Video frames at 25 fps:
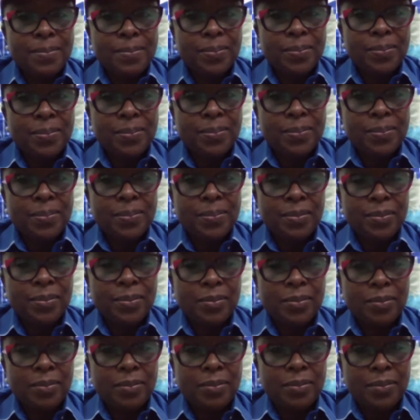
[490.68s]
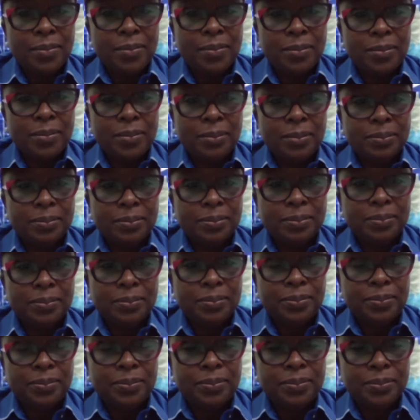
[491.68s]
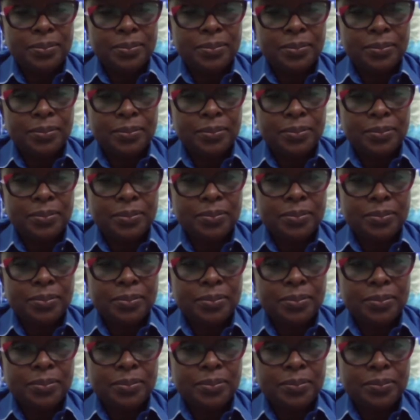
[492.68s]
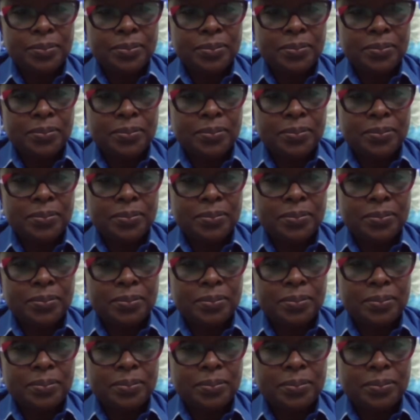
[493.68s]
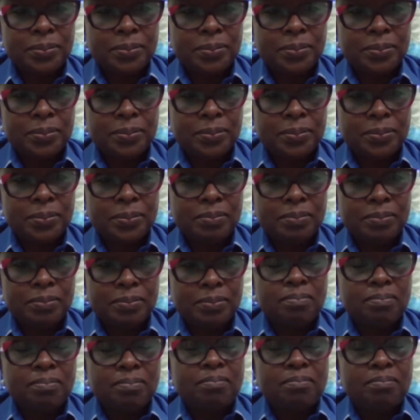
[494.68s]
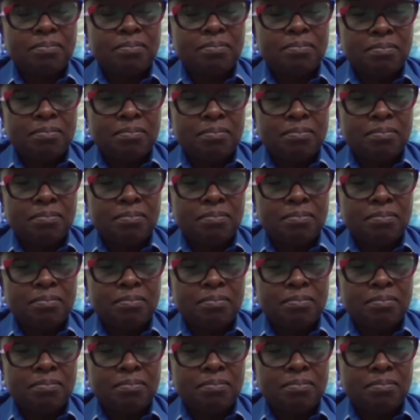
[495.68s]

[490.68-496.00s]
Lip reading: The person shown says nothing.